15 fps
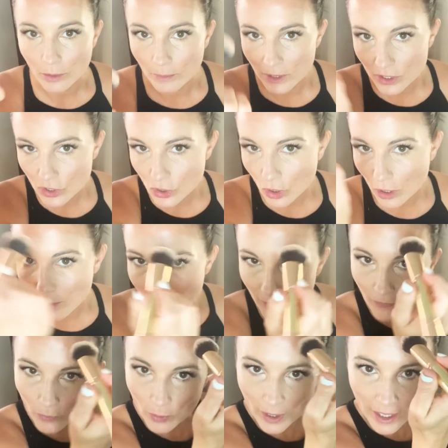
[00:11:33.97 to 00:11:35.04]
I'm gonna start on my
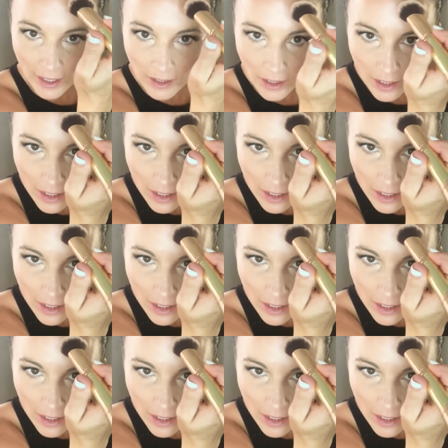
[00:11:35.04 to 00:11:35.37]
forehead.